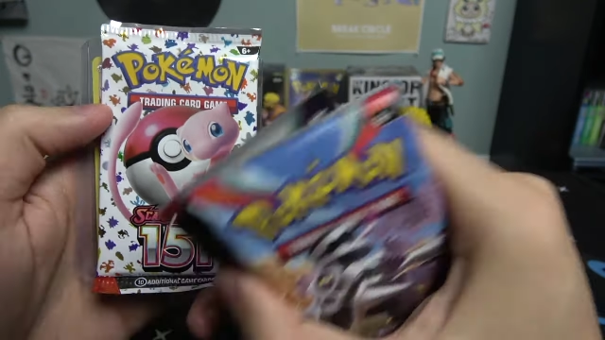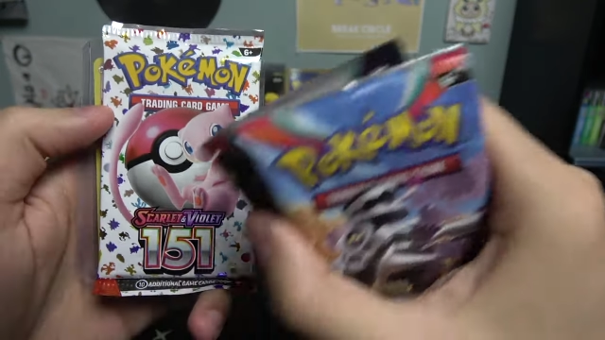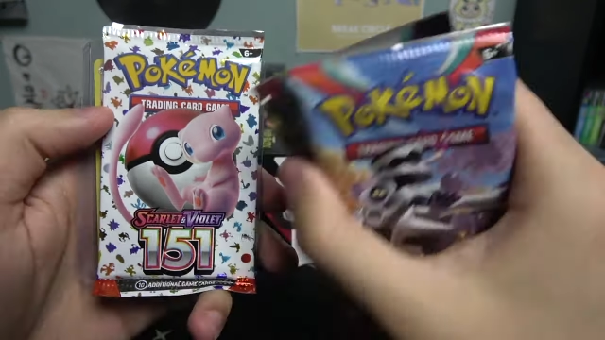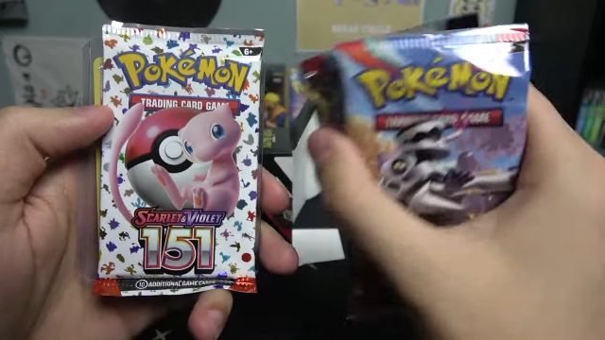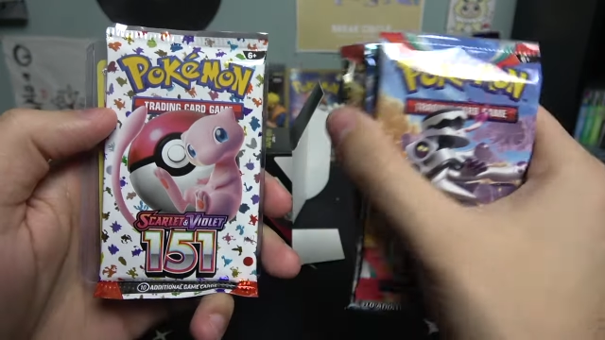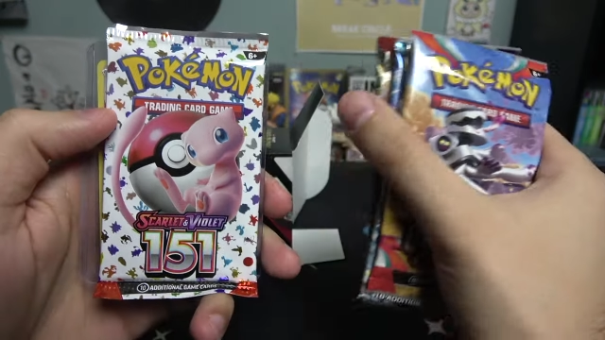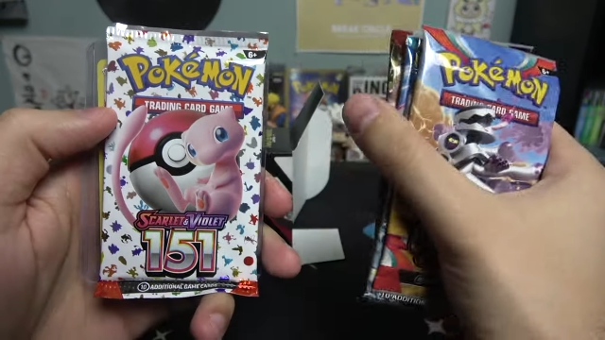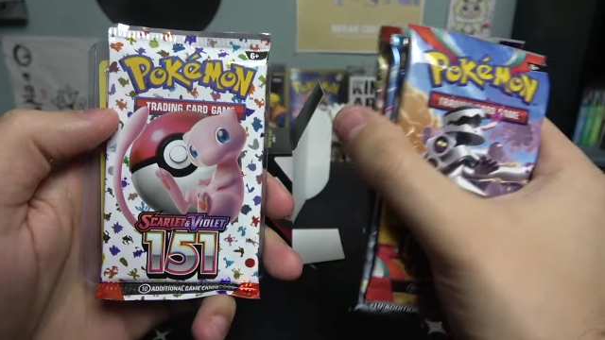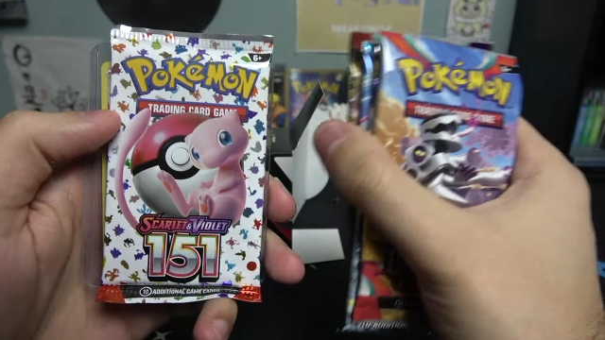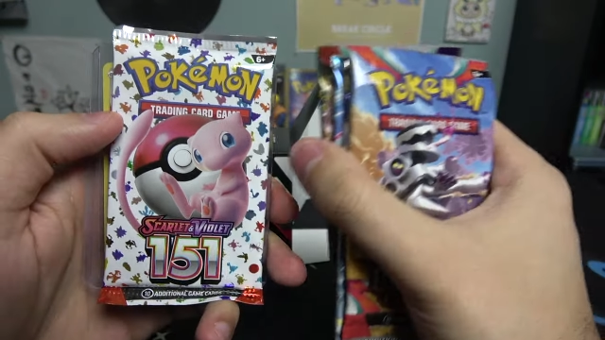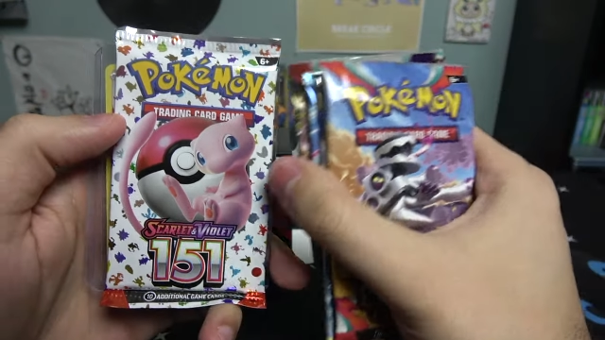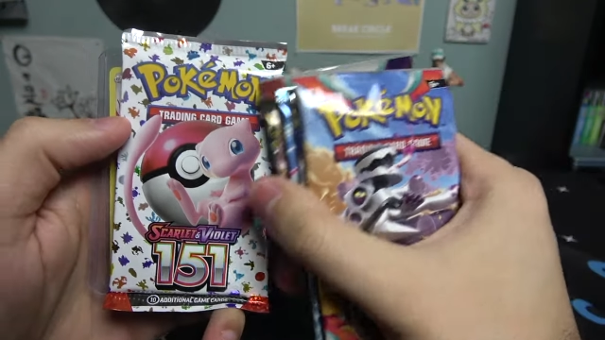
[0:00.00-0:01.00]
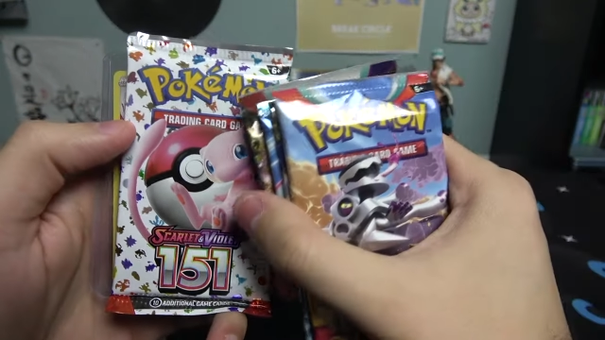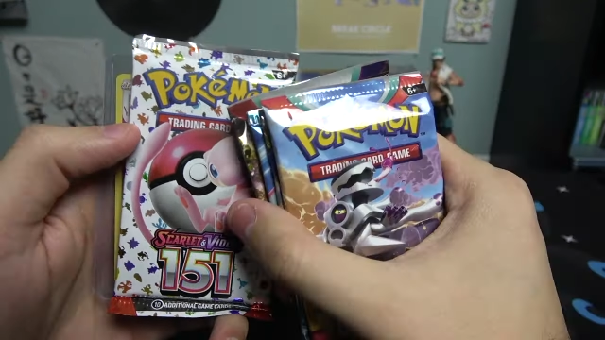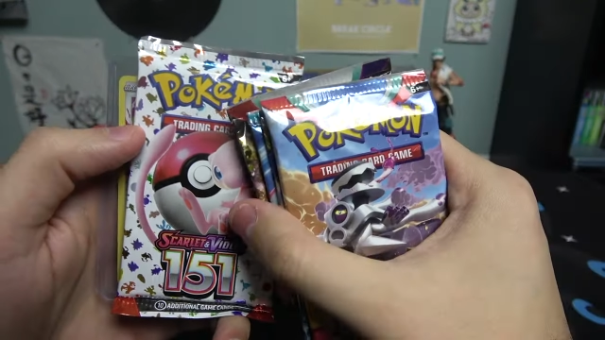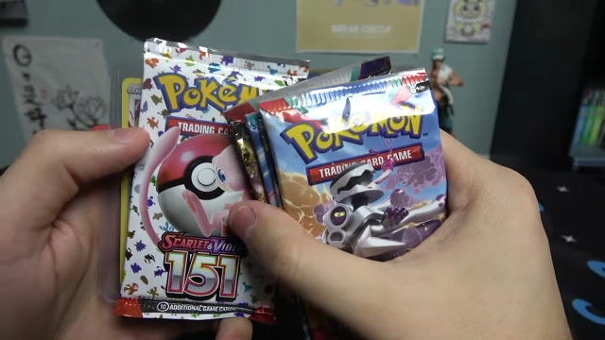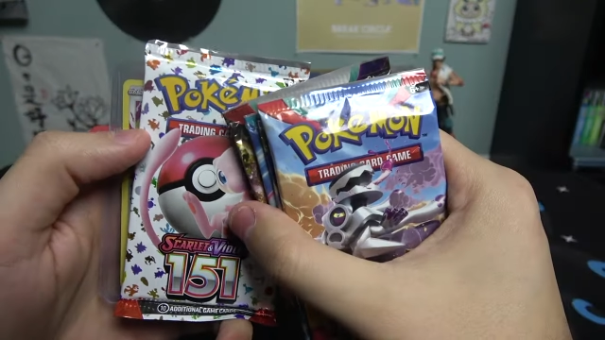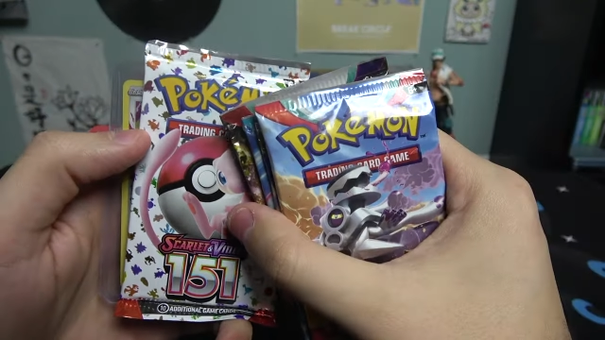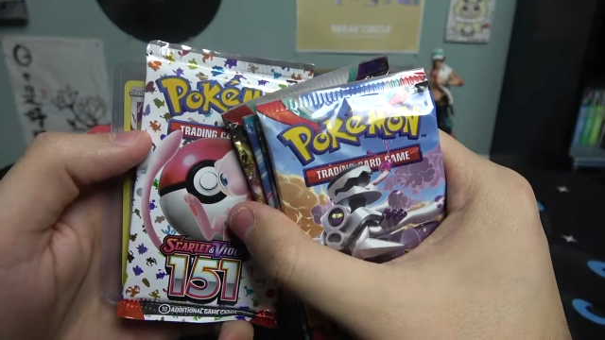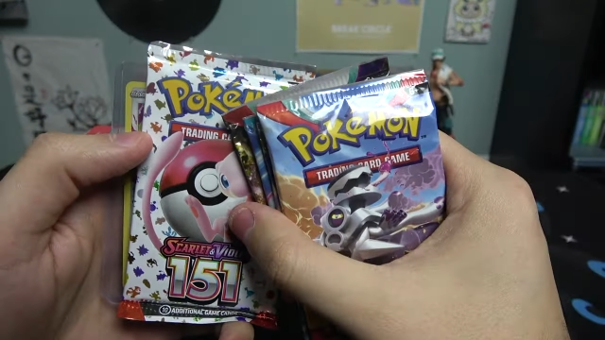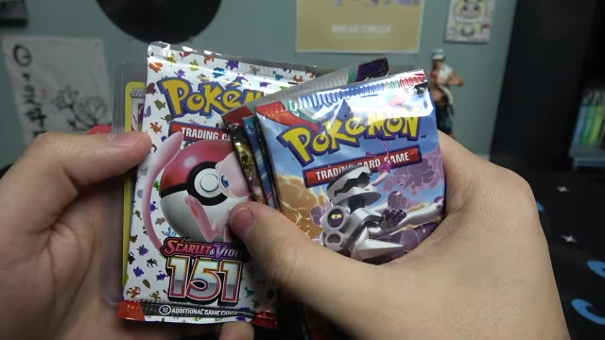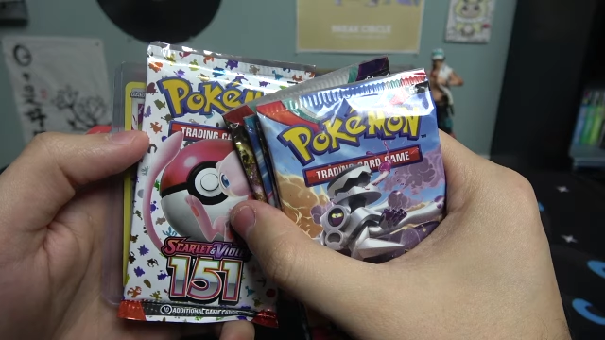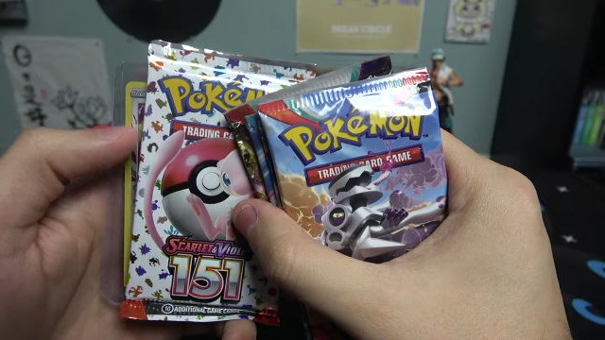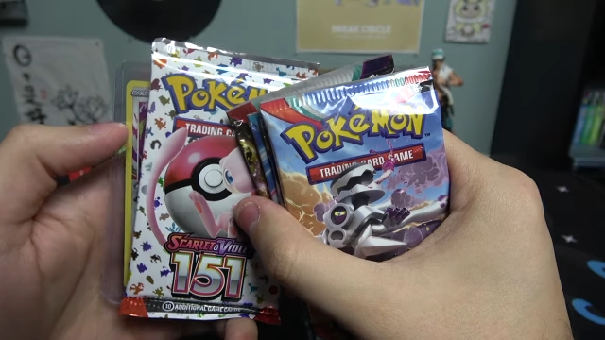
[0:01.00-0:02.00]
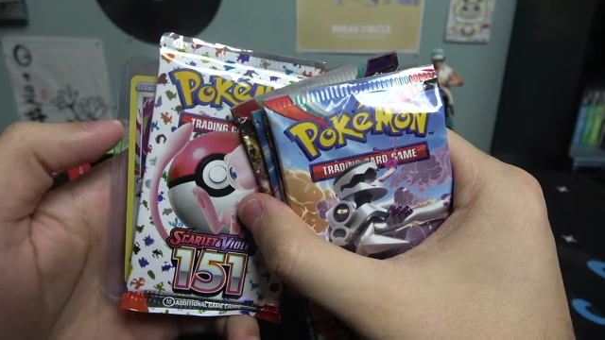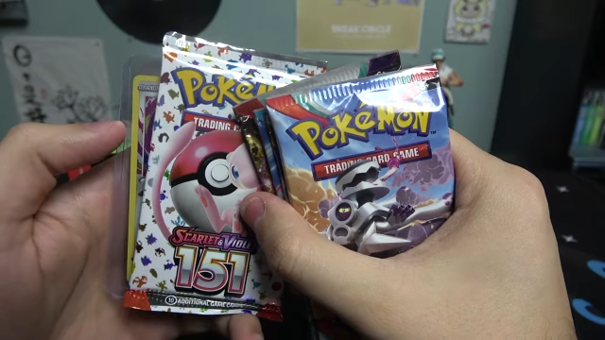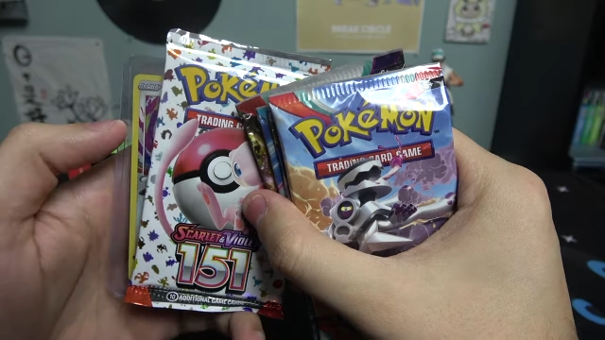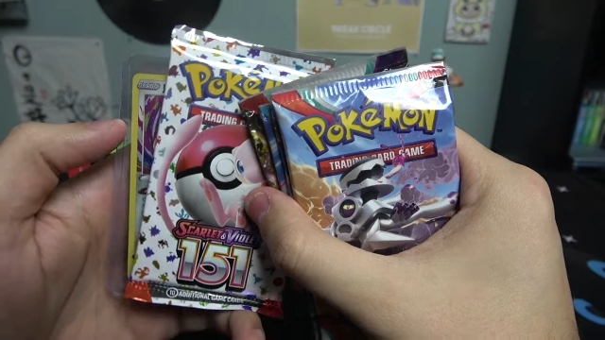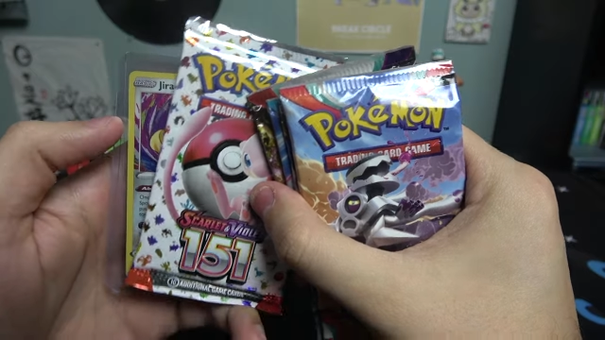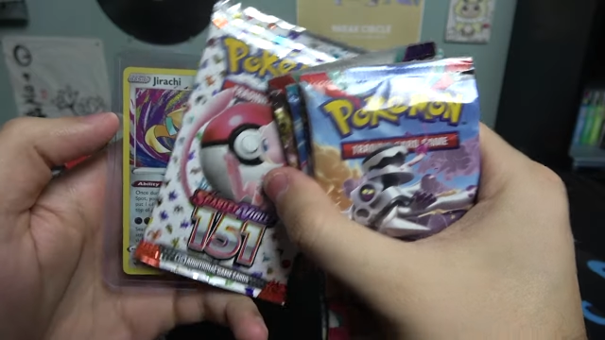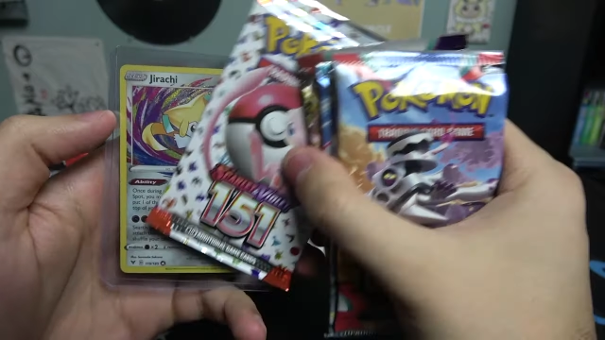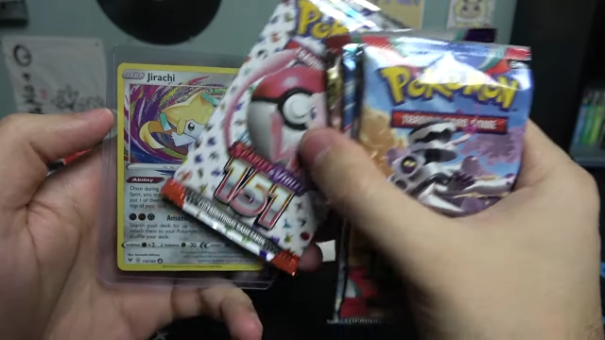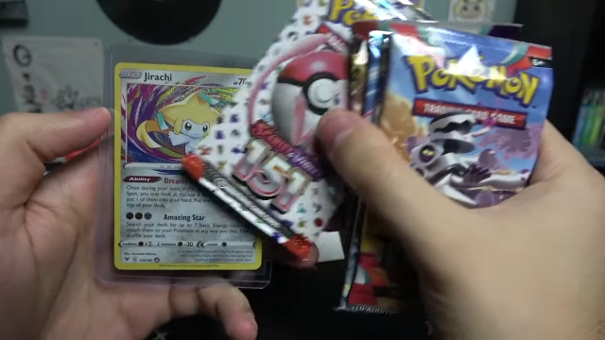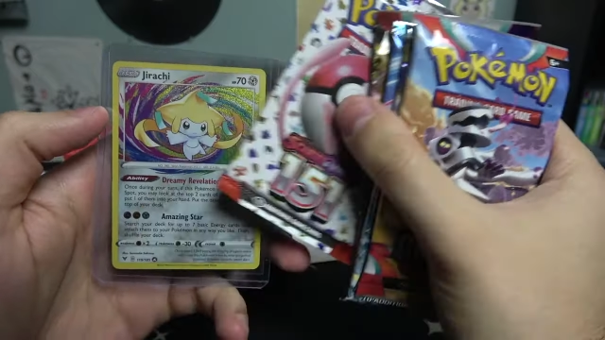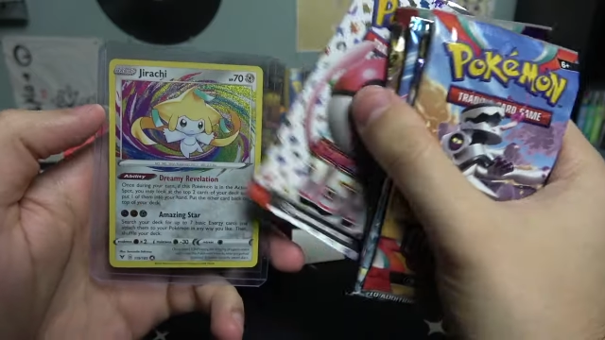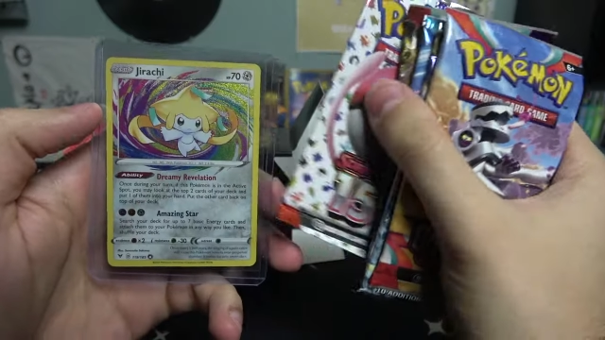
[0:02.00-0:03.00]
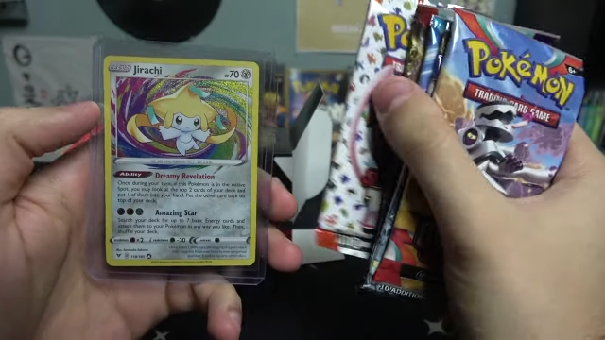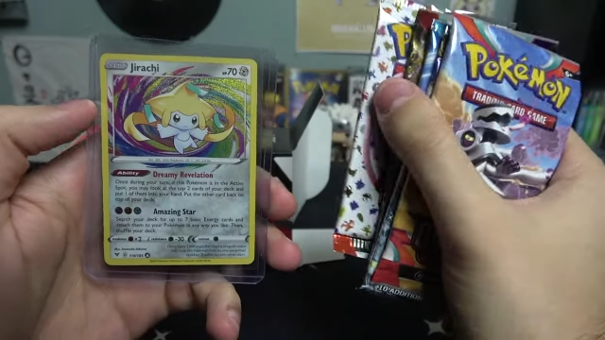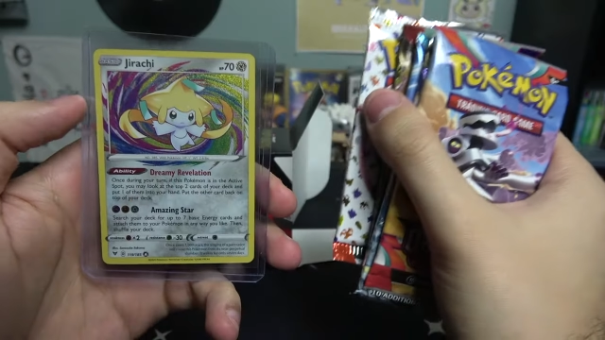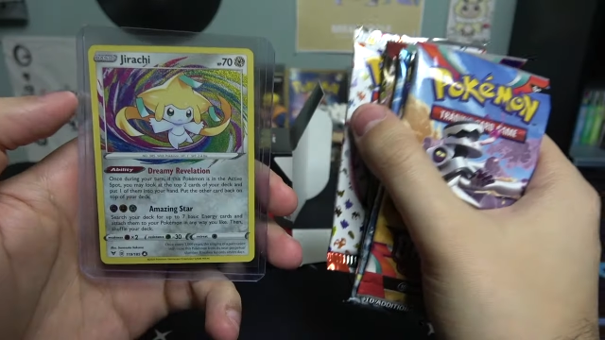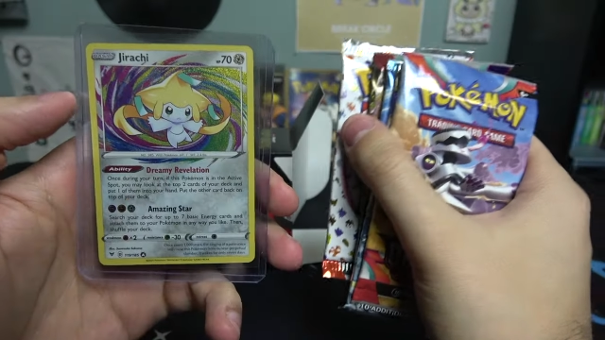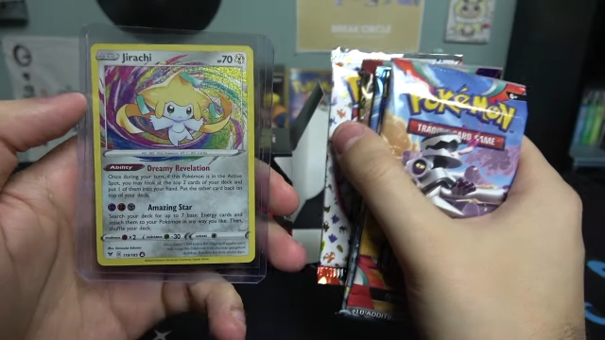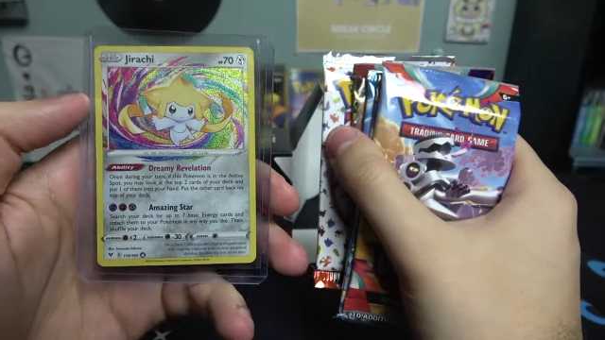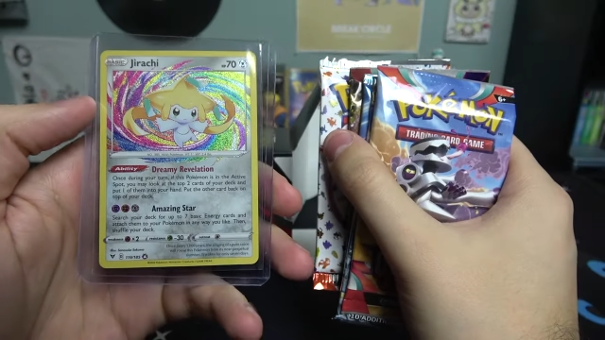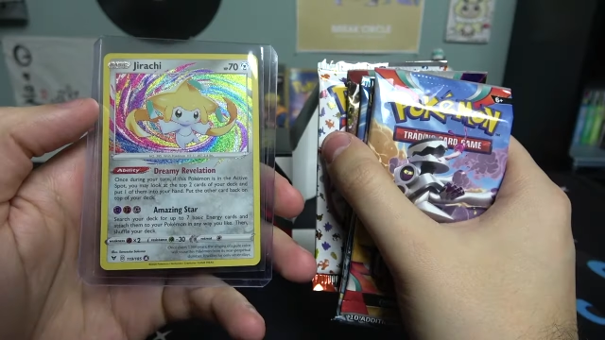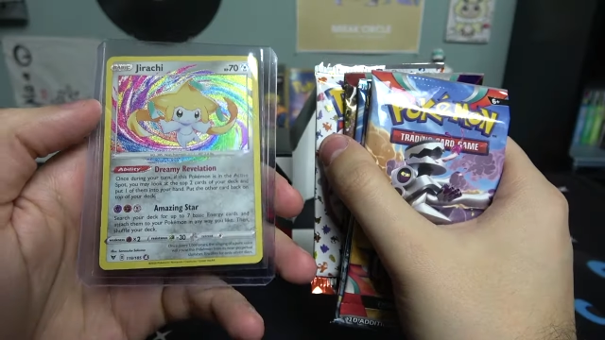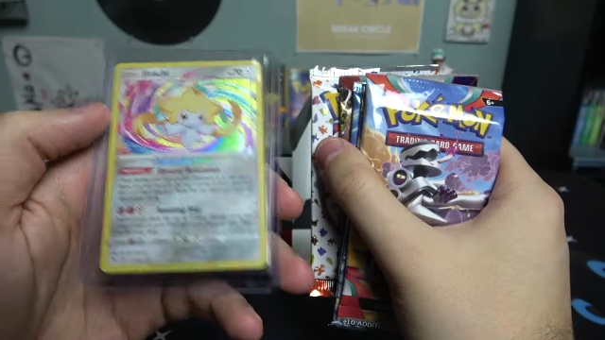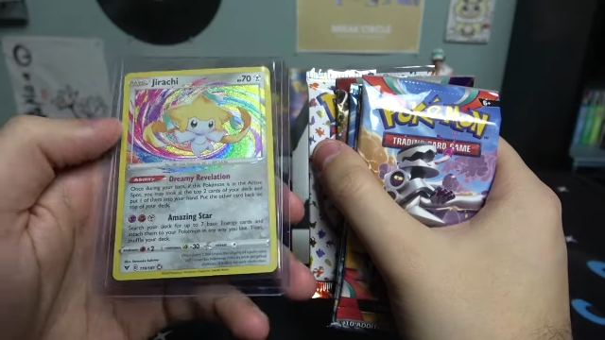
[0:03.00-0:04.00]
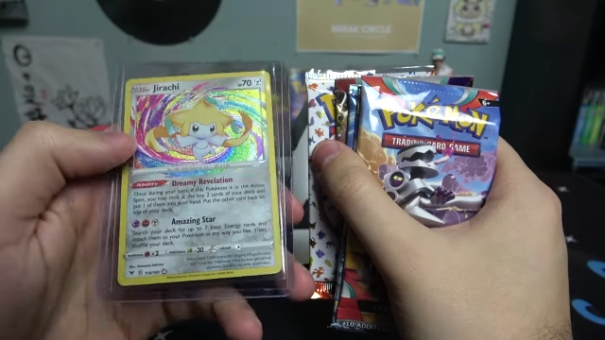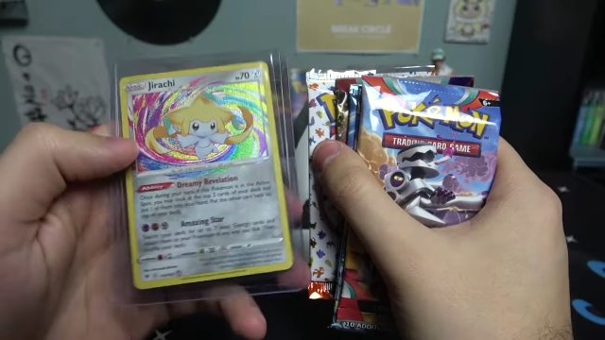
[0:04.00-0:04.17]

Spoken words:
(no speaker visible)